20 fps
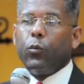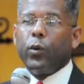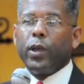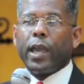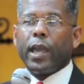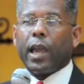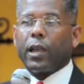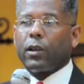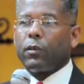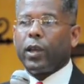We
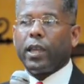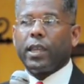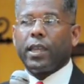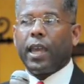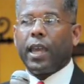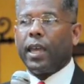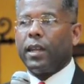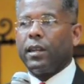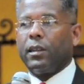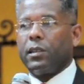got great
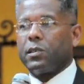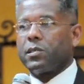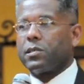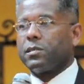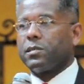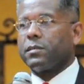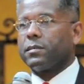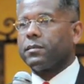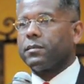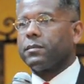
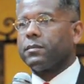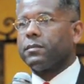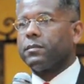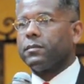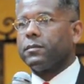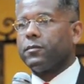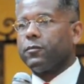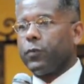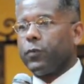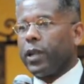candidates
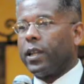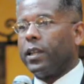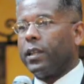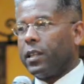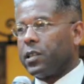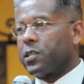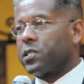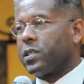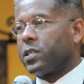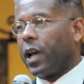running
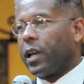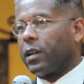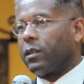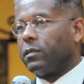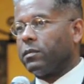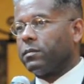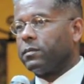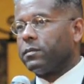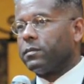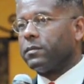this
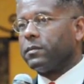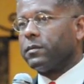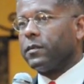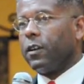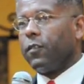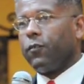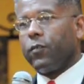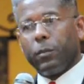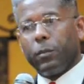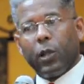cycle,
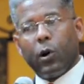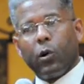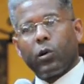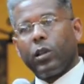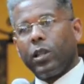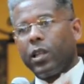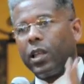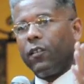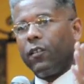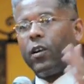from
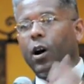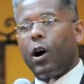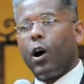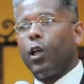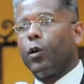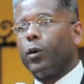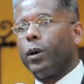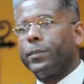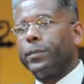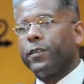local level
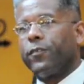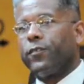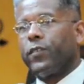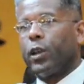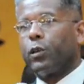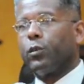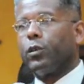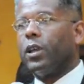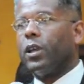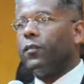all the way up to
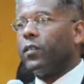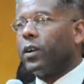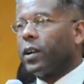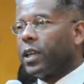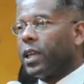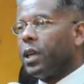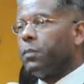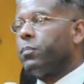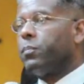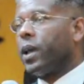federal
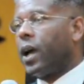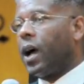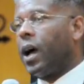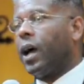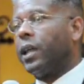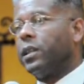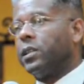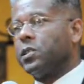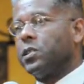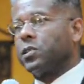level. Get
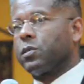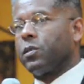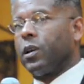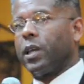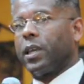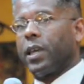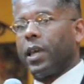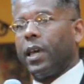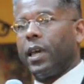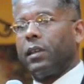behind these
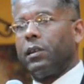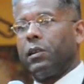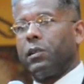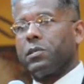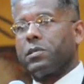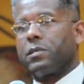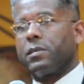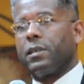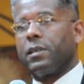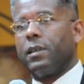great
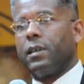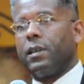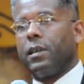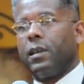candidates.